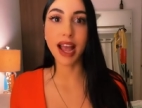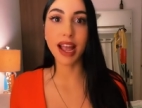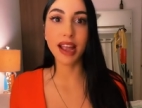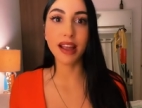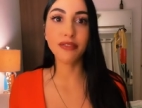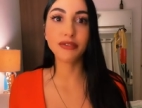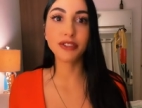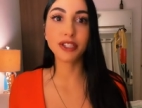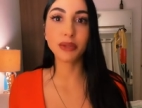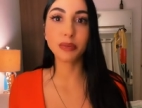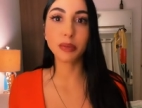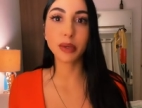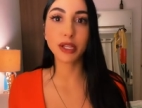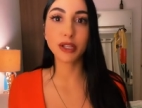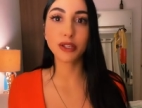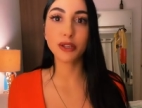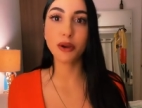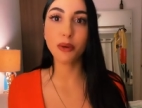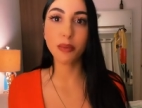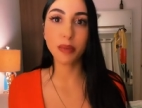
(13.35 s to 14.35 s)
I have just
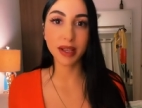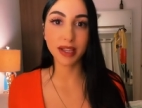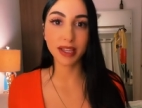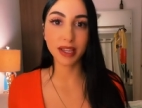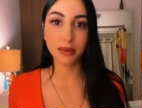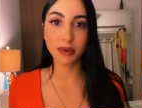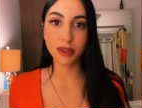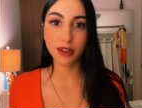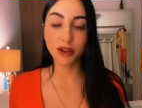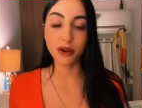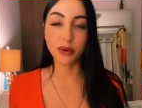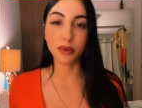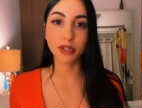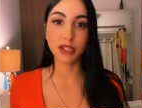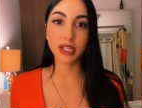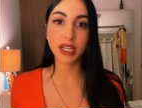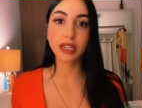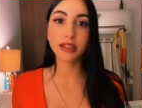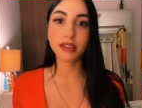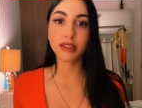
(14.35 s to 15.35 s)
been so busy with
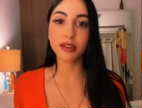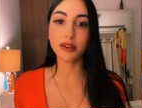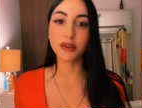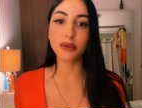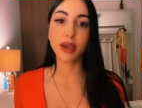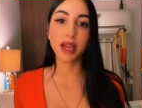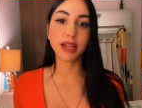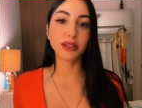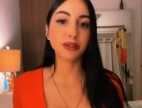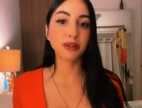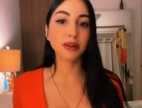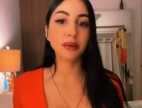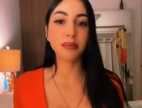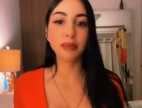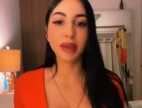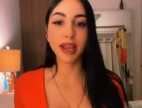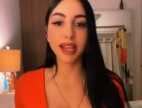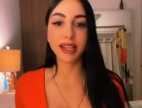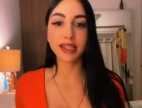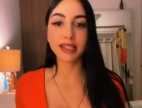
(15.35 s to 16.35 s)
coaching, so you guys are
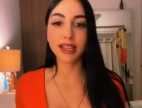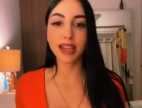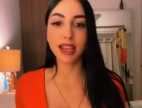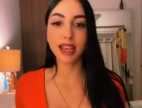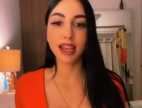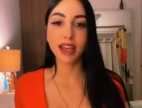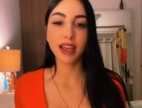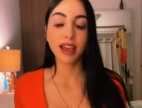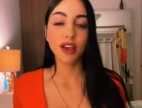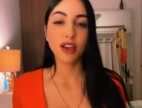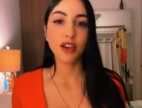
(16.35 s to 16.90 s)
amazing.